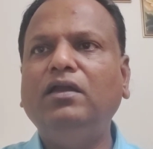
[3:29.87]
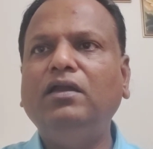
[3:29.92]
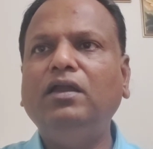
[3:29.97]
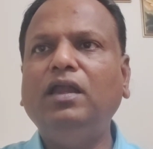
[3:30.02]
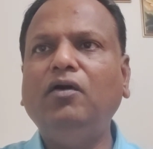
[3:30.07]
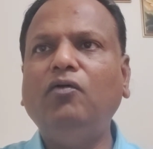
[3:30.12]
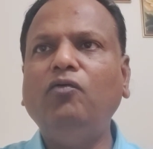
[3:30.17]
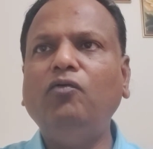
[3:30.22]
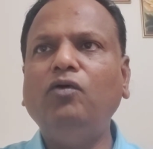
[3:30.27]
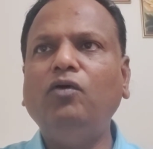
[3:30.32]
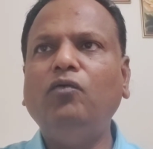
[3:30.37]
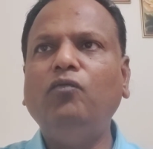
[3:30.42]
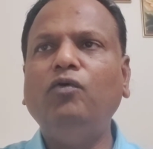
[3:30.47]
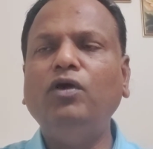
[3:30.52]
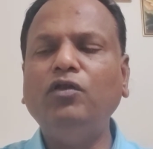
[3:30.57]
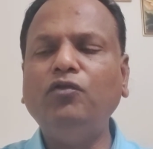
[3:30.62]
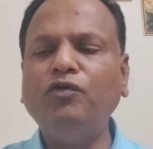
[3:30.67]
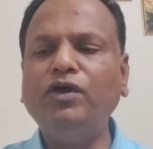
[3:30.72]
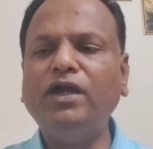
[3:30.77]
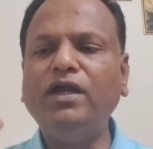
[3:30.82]
Now,
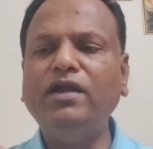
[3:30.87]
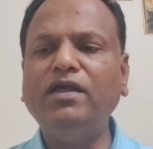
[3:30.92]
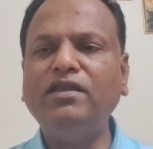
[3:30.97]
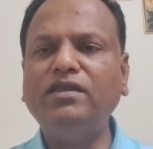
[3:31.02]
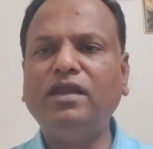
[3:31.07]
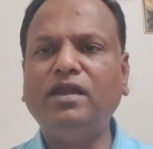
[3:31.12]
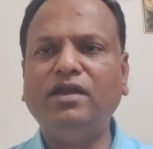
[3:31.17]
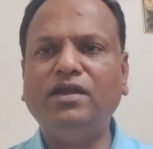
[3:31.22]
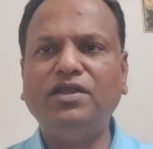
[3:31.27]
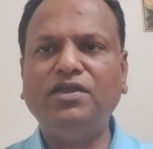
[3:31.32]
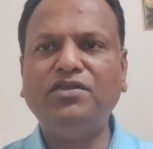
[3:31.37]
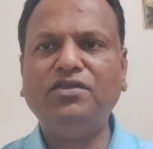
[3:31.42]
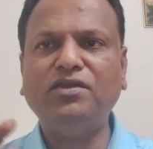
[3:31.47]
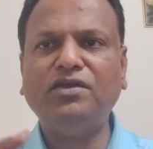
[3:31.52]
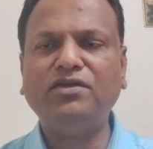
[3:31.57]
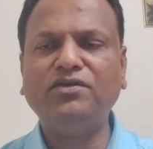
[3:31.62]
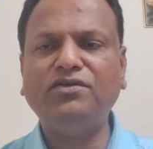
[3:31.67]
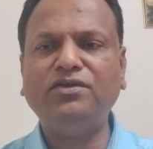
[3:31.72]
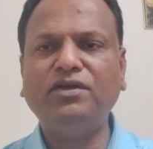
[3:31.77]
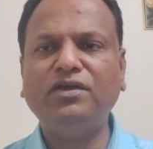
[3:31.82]
once we understand this
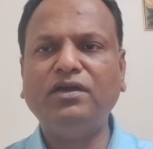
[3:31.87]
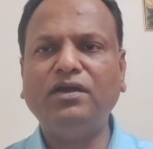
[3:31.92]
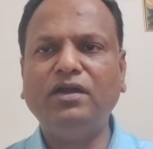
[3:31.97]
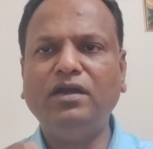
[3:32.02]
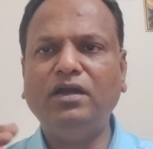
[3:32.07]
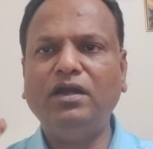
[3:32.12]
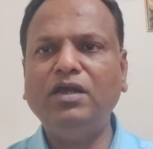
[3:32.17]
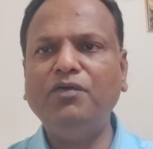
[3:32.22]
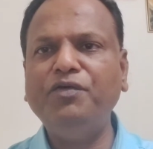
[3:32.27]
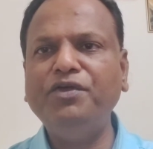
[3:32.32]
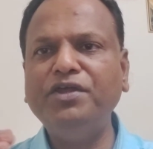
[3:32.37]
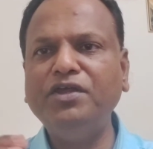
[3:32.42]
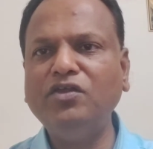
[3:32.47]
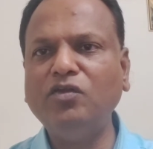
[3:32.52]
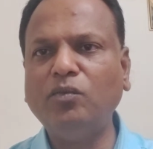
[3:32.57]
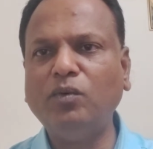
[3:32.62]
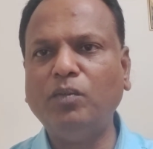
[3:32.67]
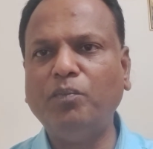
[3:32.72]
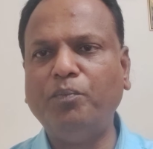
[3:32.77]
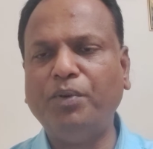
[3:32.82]
structure, divisions
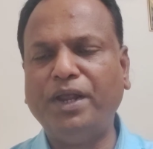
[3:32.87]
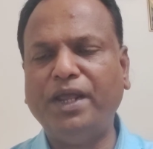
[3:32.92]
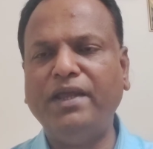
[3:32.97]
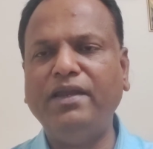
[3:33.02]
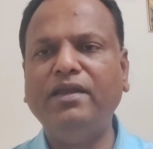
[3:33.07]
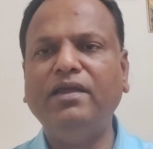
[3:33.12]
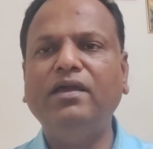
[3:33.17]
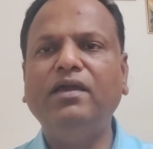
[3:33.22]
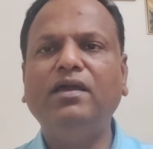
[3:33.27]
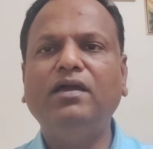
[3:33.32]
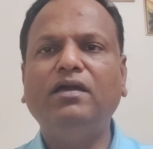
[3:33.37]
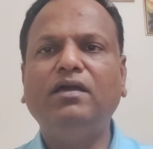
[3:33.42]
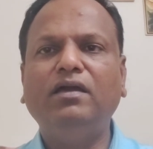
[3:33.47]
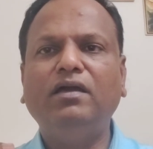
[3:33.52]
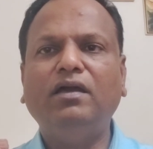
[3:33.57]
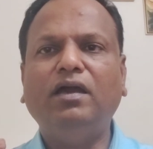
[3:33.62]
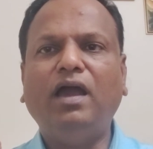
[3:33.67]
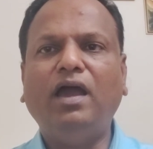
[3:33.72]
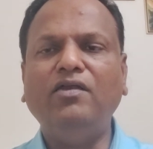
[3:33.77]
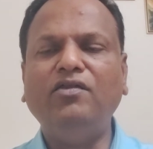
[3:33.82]
of the brain,
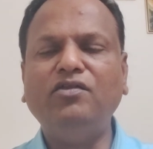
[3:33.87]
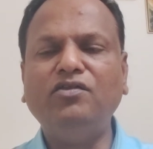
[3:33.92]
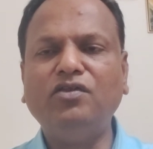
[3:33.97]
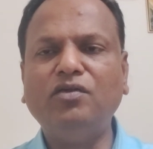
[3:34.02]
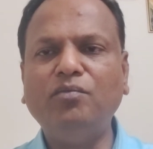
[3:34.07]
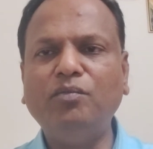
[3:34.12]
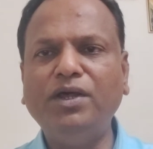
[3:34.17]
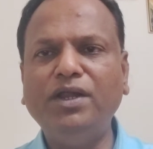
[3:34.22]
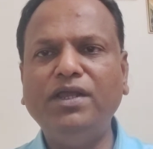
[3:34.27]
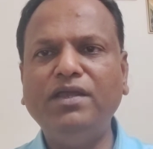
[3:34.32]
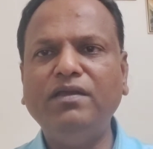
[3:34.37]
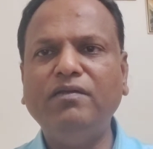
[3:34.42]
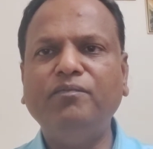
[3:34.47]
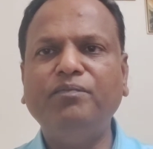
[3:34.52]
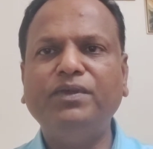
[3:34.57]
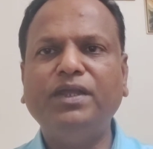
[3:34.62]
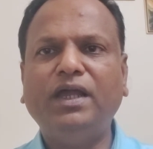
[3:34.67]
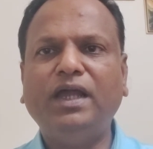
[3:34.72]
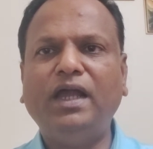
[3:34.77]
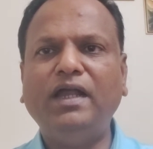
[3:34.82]
as a summary,
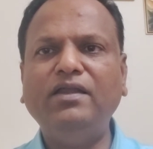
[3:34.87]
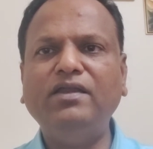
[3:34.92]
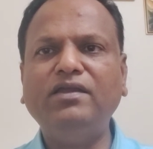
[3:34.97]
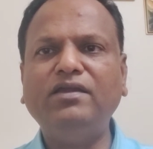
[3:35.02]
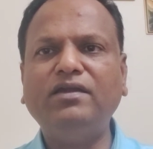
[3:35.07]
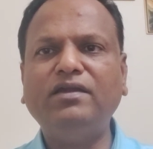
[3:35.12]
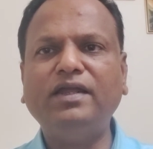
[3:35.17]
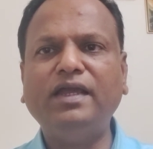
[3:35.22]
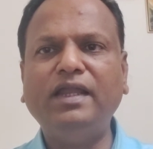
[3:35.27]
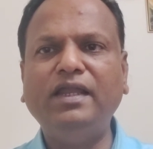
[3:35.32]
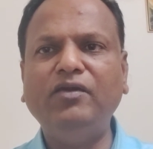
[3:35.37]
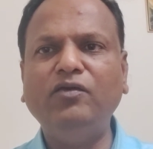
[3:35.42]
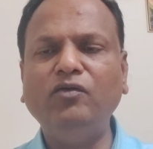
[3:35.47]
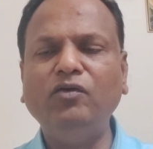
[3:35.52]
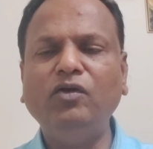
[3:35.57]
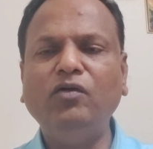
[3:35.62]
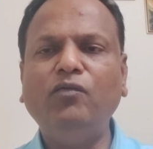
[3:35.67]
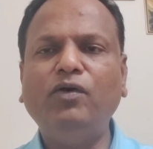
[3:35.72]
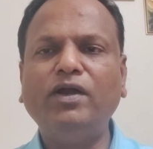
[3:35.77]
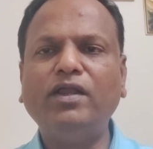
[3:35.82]
I'll just tell
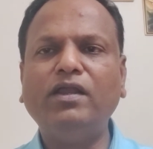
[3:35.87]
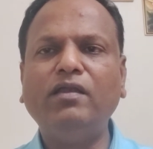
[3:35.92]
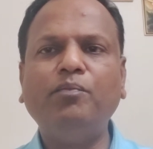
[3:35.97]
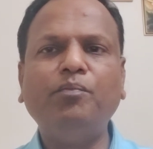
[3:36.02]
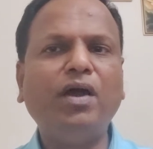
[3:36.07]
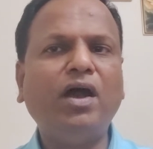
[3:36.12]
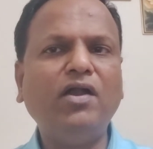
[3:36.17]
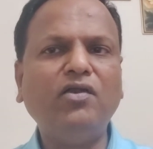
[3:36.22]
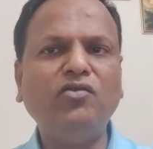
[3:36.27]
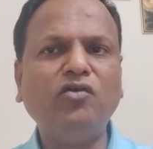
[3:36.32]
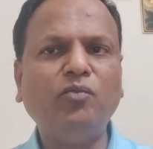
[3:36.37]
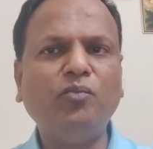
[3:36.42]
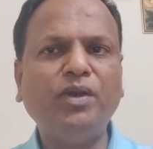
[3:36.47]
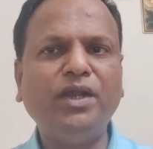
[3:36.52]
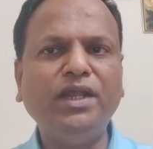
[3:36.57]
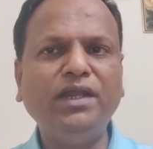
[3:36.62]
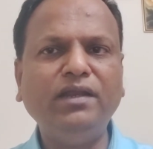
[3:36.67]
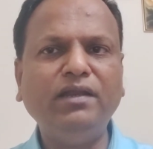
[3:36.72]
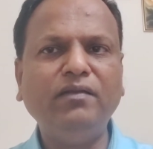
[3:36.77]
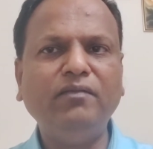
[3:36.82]
you what are the parts of
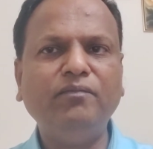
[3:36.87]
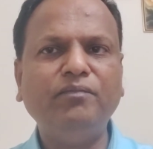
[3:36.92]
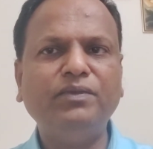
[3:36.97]
brain.